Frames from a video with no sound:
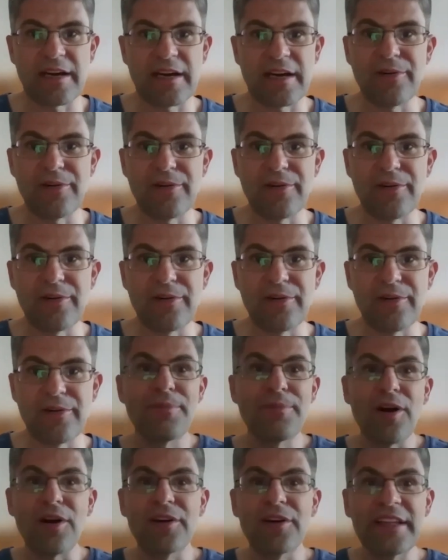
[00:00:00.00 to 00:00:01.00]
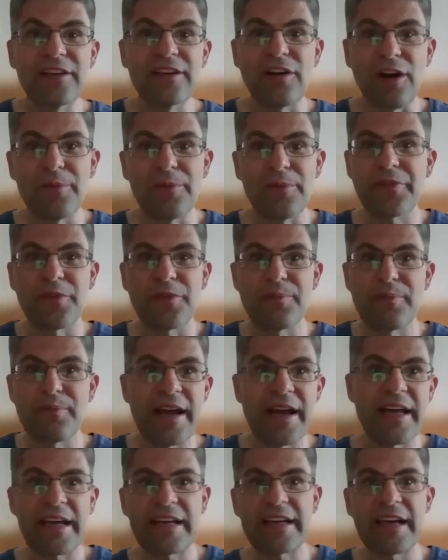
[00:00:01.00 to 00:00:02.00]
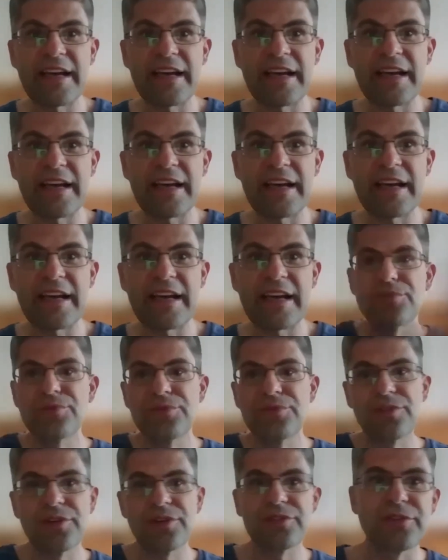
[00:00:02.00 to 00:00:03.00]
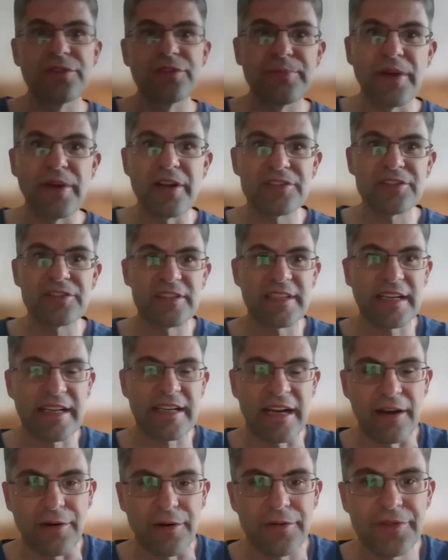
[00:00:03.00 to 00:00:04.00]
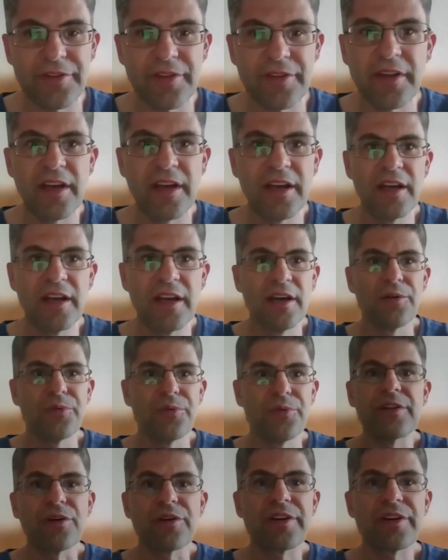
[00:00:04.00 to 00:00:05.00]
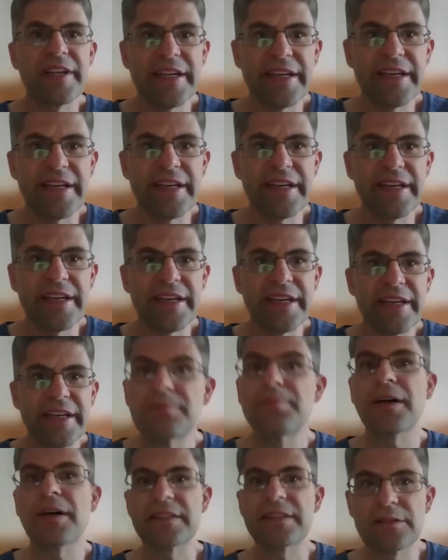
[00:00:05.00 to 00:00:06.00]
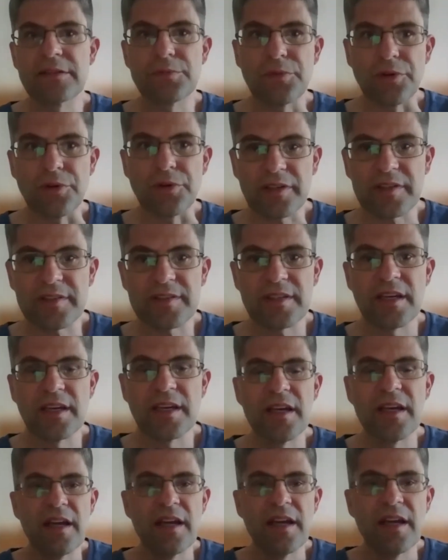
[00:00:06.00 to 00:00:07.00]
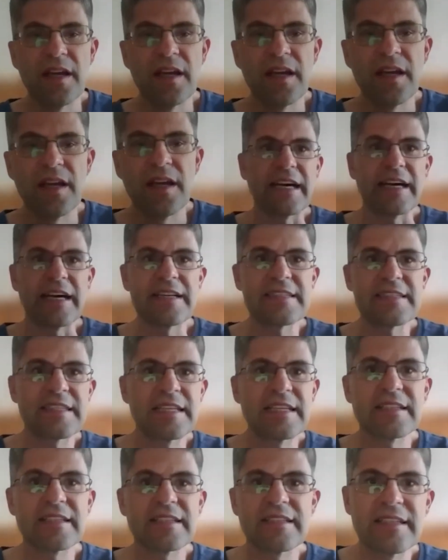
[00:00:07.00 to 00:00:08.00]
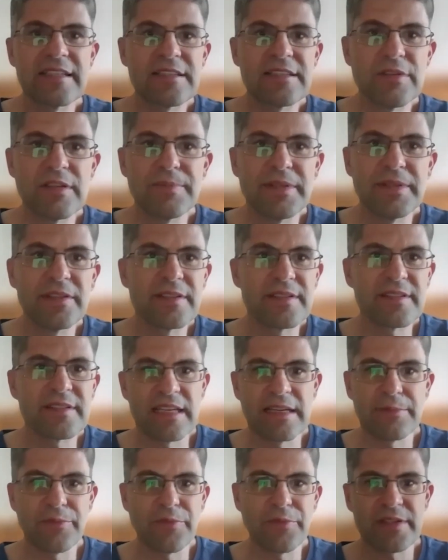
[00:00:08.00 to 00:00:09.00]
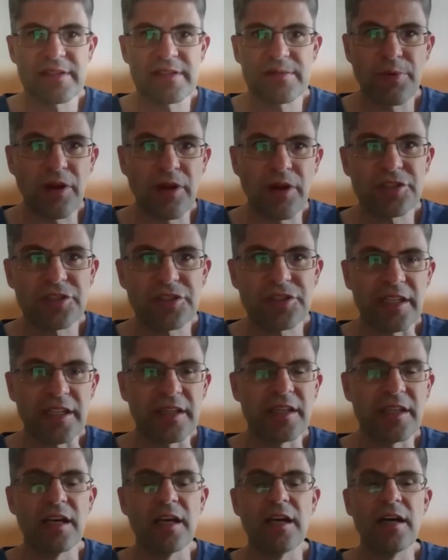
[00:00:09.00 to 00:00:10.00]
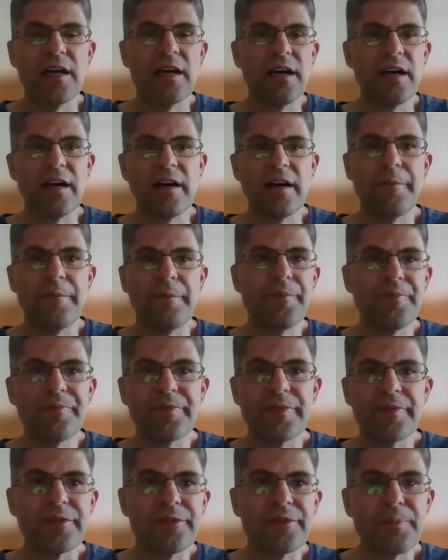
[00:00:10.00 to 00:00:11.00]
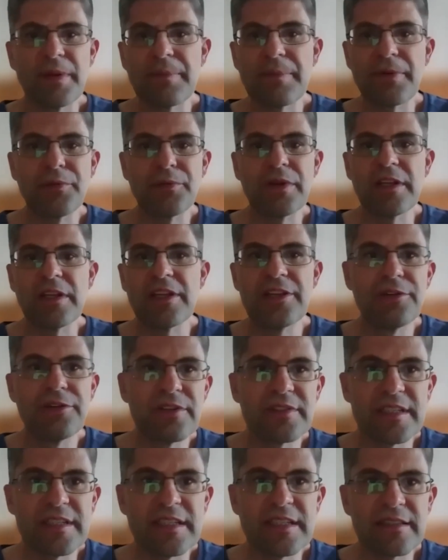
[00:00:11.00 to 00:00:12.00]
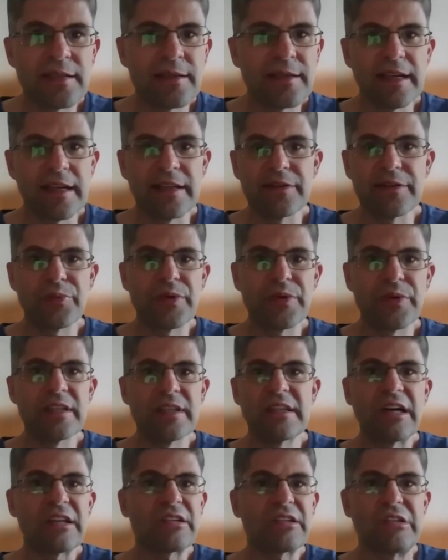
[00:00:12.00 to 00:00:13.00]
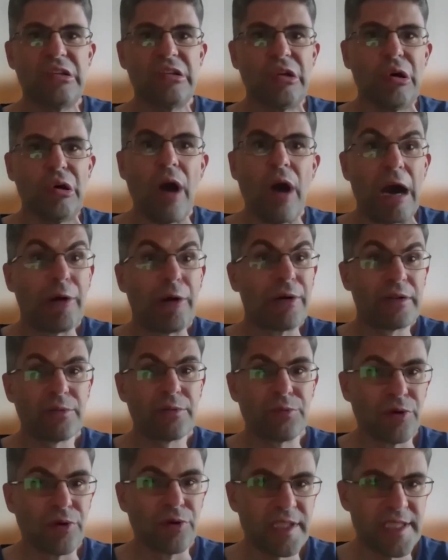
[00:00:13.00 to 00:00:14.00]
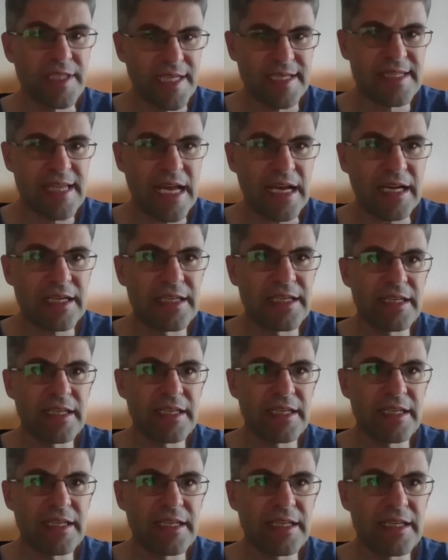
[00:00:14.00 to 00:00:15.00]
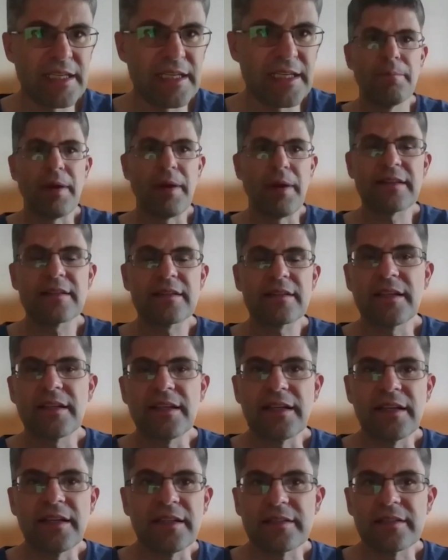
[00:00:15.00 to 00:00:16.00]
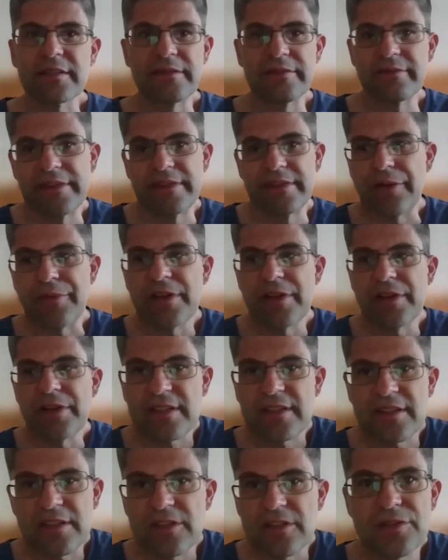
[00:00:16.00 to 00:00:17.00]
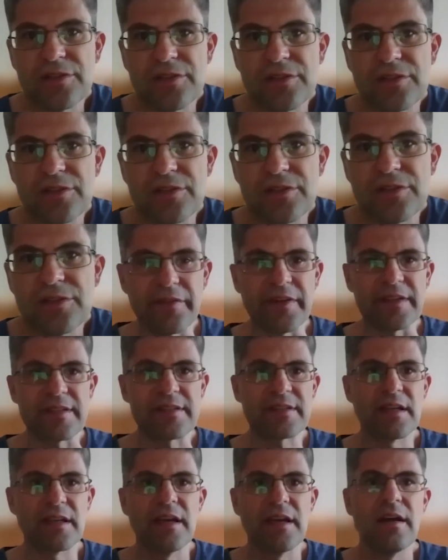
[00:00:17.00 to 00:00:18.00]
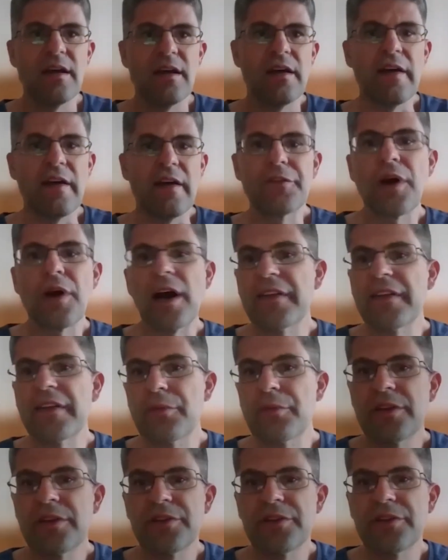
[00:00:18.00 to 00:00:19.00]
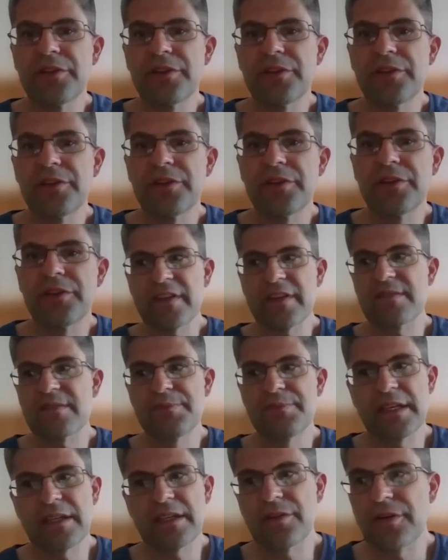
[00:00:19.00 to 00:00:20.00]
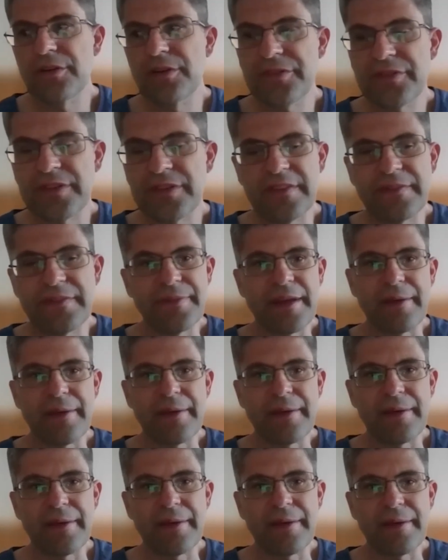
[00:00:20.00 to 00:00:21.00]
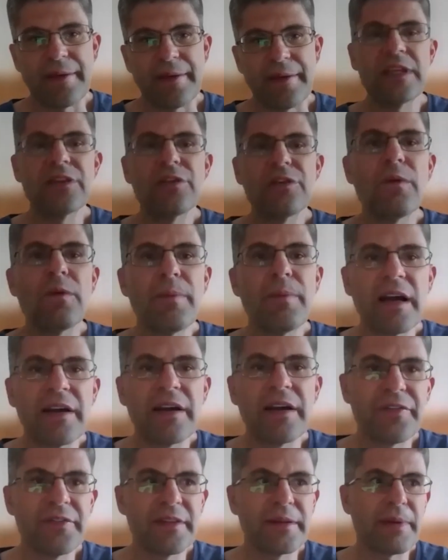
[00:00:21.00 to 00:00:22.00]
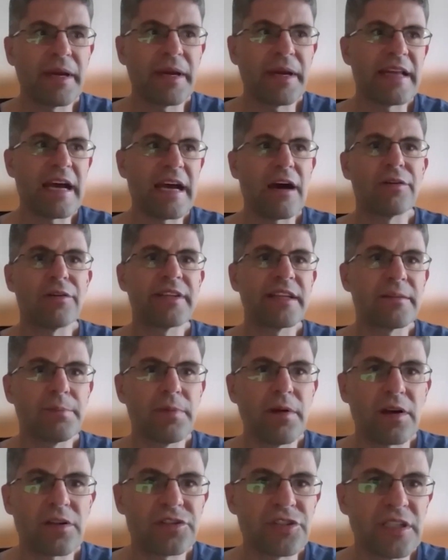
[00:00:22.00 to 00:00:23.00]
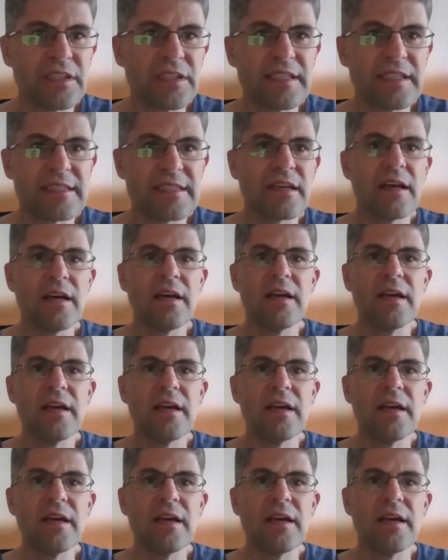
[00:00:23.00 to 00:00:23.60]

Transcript: how the money comes from my account to the merchant accounts. We don't care about it, but it works. And I think this will be the same with blockchain. The people will use it and will not know how it works exactly, but they will just use the service. And why they will use the service? Because, I mean, we know by now that blockchain is